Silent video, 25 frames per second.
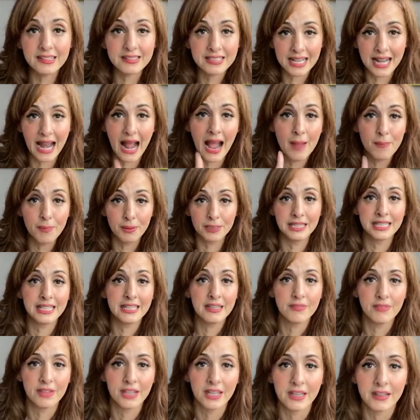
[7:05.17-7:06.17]
that I
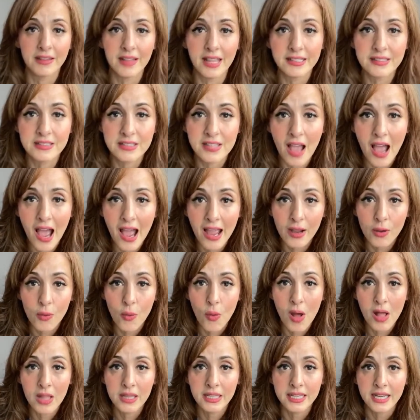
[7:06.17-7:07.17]
believe in that's high
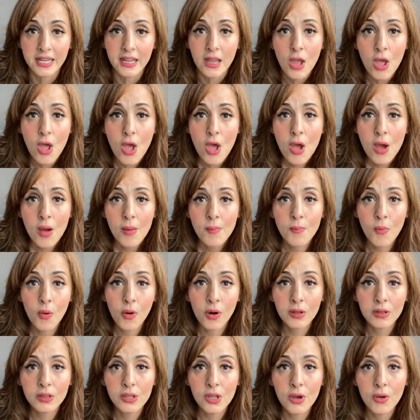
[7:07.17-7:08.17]
quality.
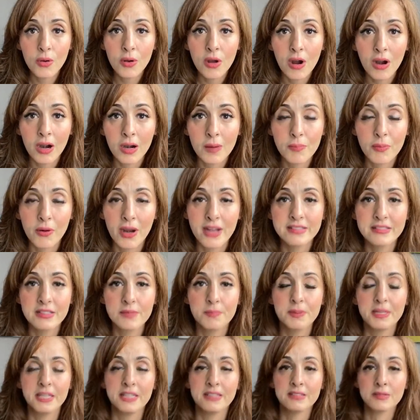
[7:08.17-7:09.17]
More low carb
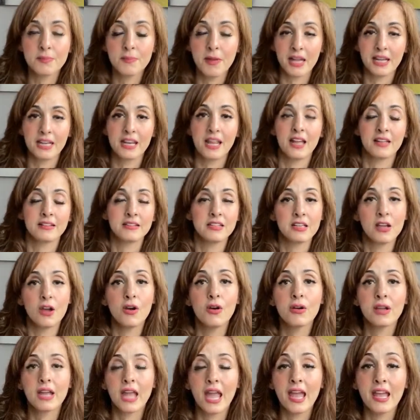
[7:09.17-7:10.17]
recipes, Mariette.
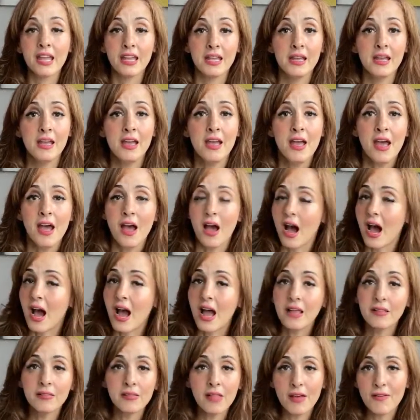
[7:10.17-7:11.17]
Okay.
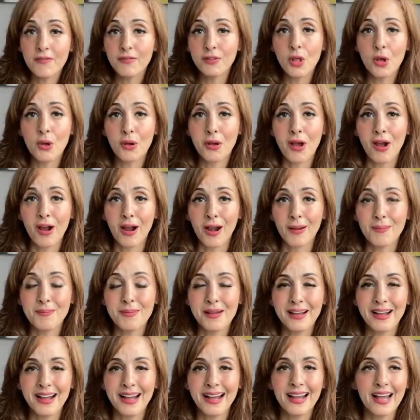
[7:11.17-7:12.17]
I love low carb.
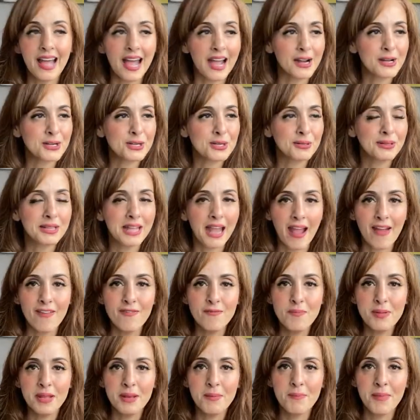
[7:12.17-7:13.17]
Actually,
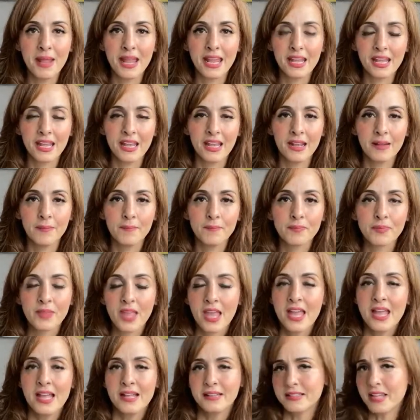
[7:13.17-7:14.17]
I've been making,
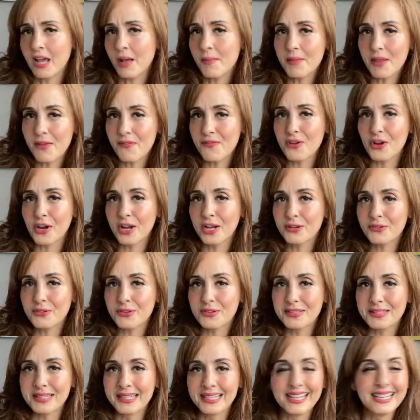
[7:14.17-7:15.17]
tell me if you're
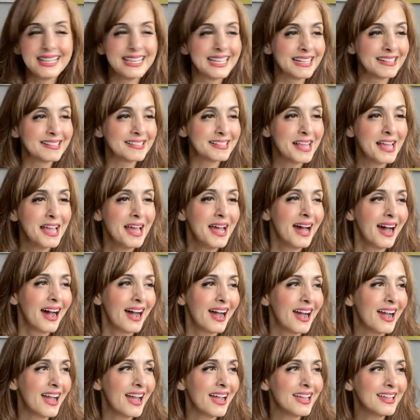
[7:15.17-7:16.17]
interested in this.
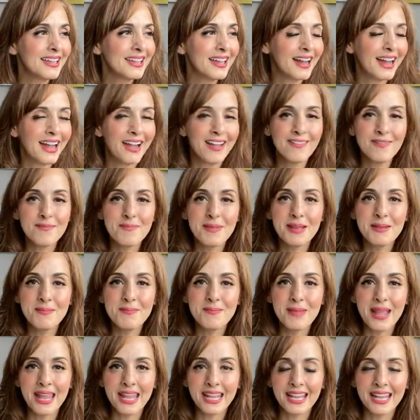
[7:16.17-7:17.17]
I've
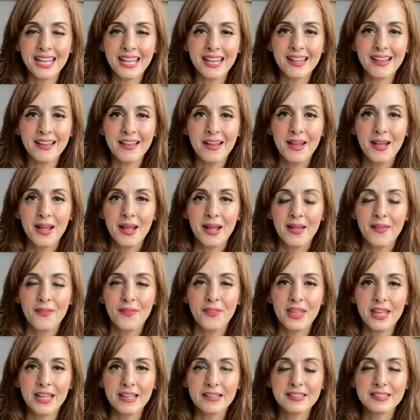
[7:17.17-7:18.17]
been making
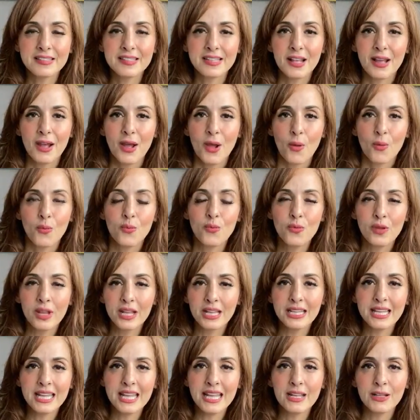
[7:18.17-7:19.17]
this
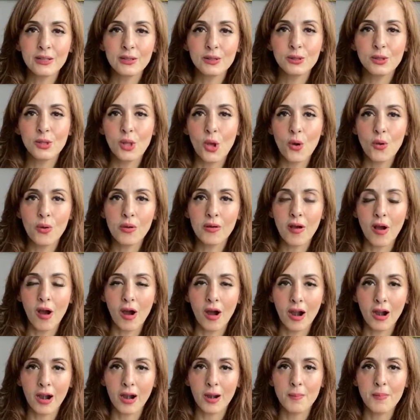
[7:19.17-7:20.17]
really low
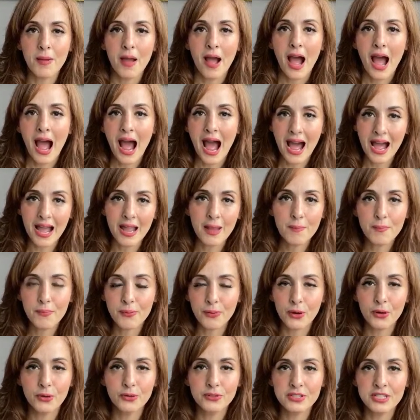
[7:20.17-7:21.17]
carb, high
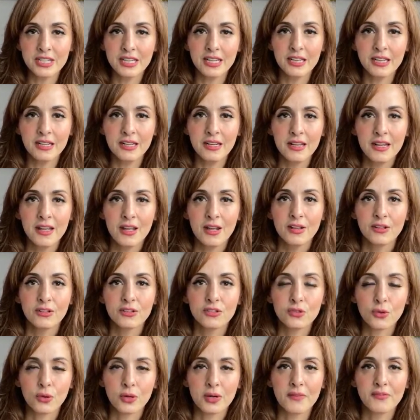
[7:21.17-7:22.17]
protein
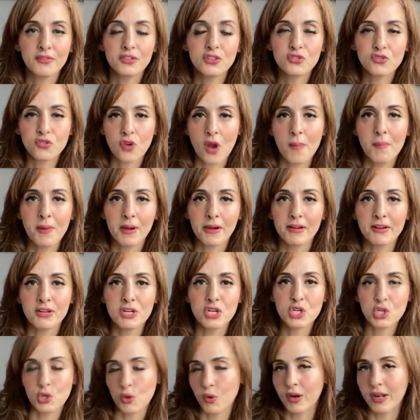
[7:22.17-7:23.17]
sort of strawberry
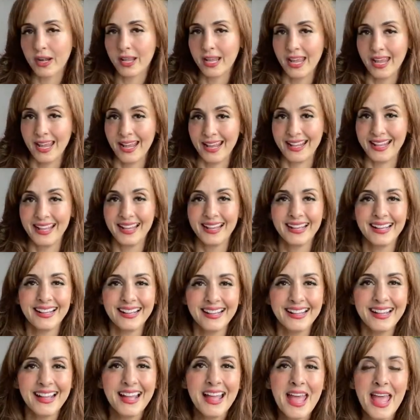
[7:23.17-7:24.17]
shortcake.
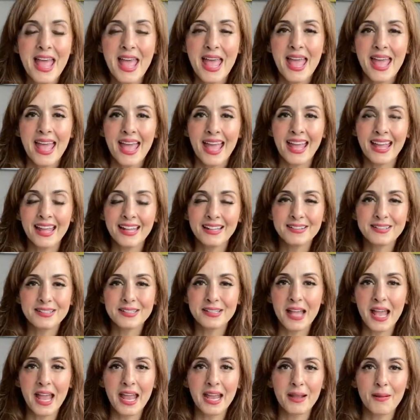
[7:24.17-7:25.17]
It's
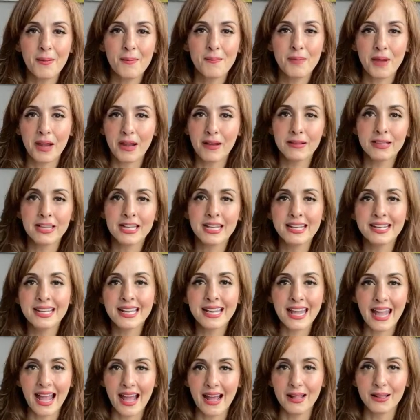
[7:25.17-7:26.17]
like barely any
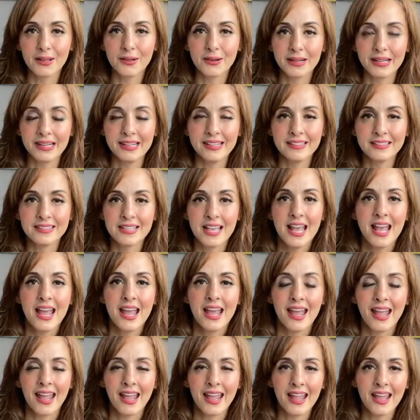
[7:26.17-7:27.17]
calories.
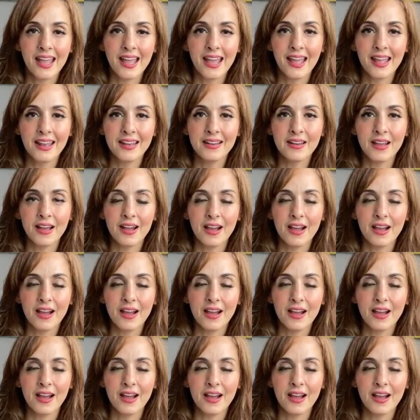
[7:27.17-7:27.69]
And